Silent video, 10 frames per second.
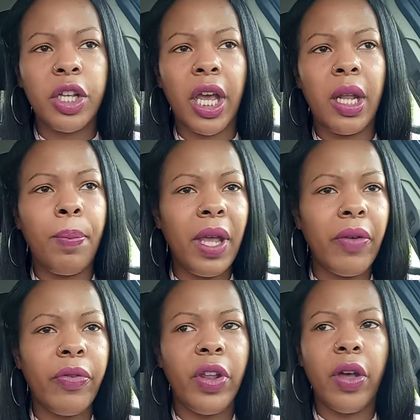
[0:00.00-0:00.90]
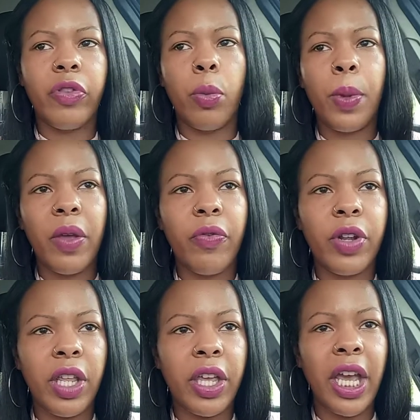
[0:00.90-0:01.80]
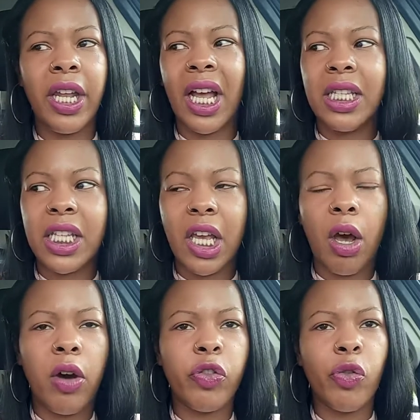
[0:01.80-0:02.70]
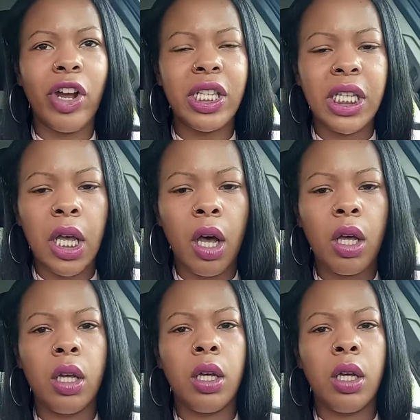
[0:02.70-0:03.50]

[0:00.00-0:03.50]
You're getting epiphany after epiphany, you're getting idea after idea.